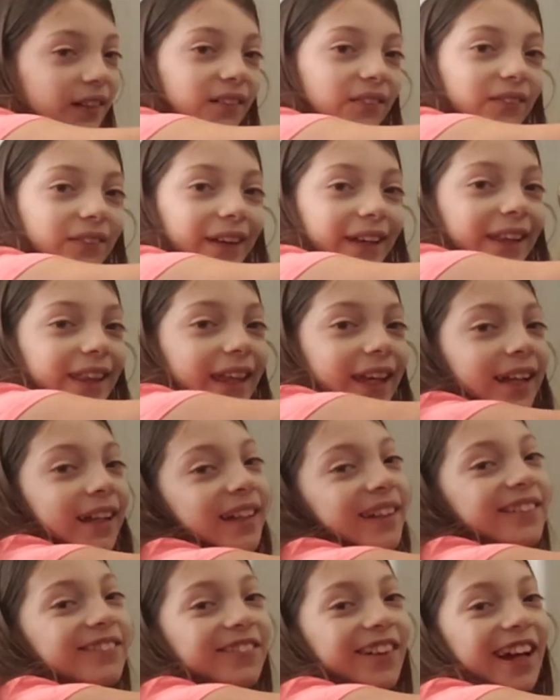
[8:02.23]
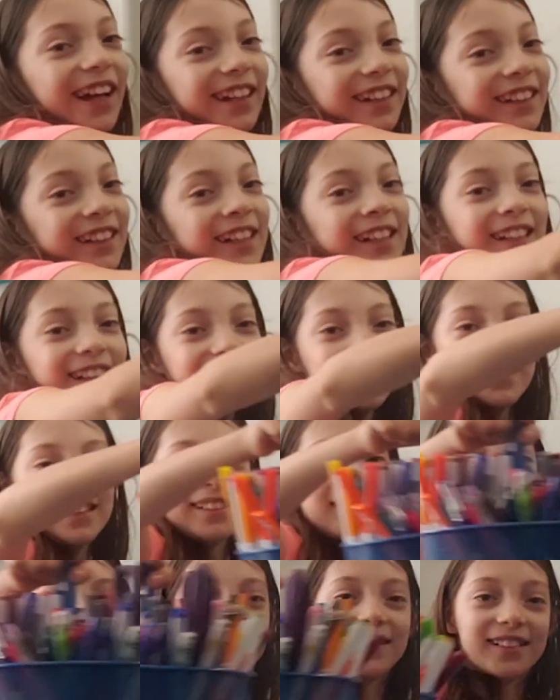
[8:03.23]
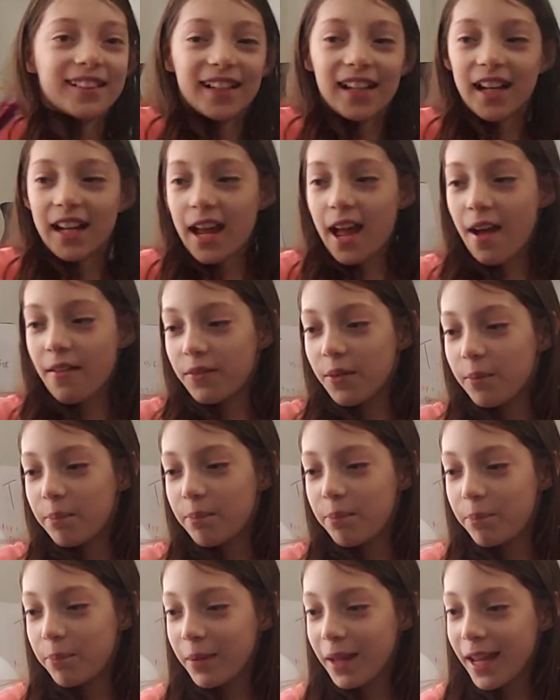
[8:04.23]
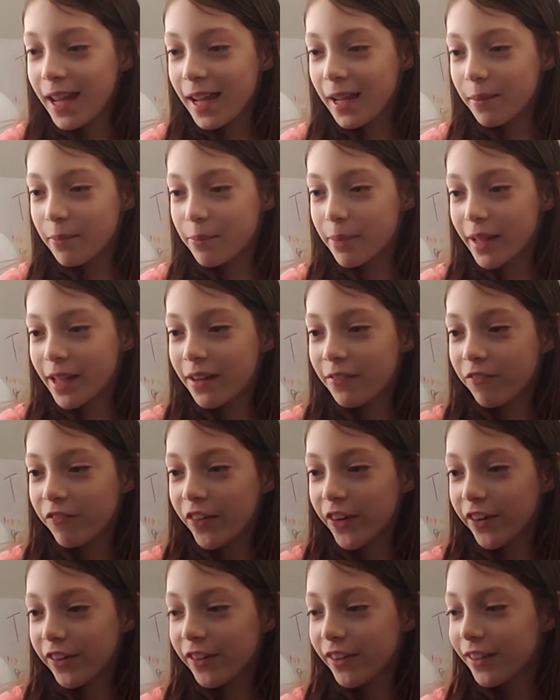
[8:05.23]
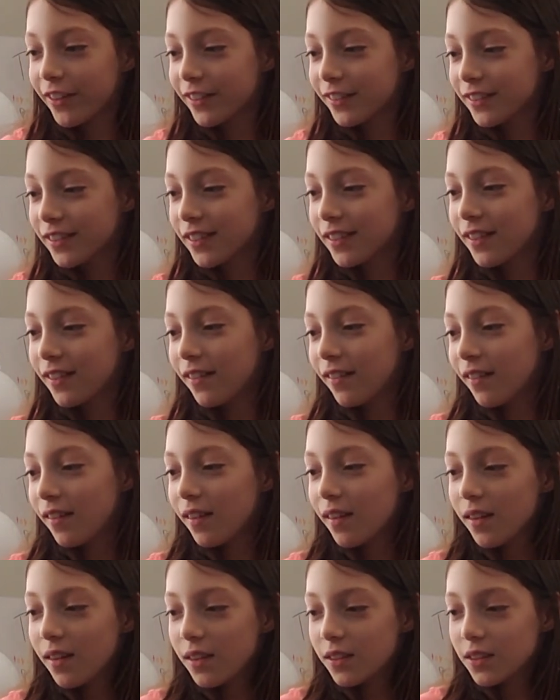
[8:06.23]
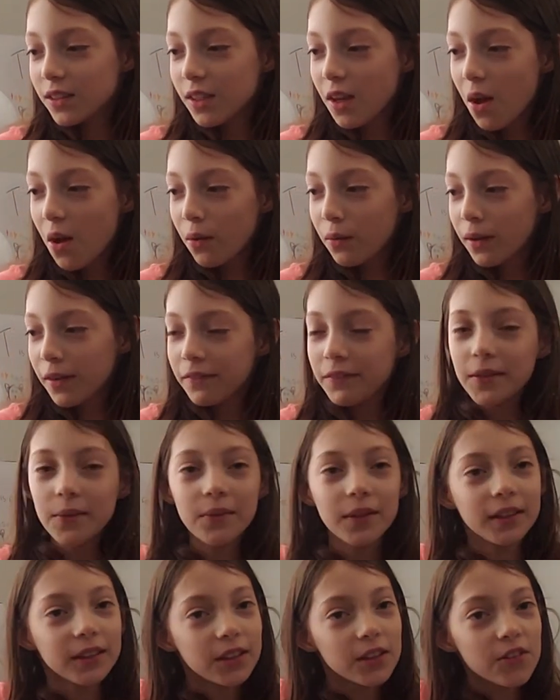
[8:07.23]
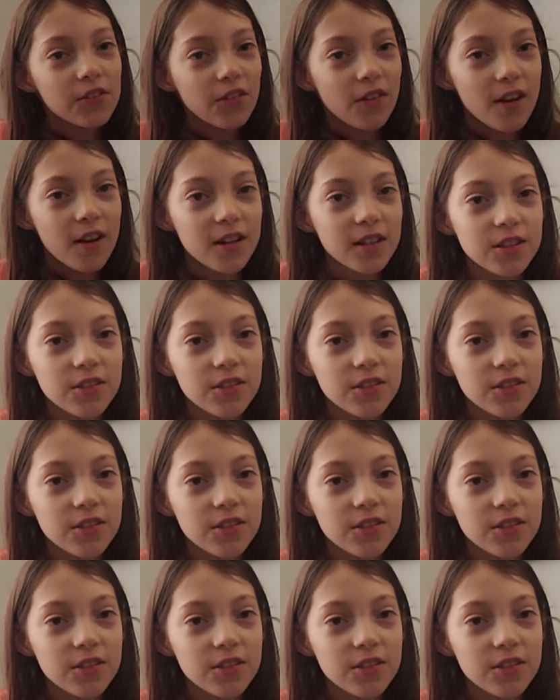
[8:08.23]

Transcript: Why, thank you, Magic. Oh, I have a big bin of markers. So if you want to draw a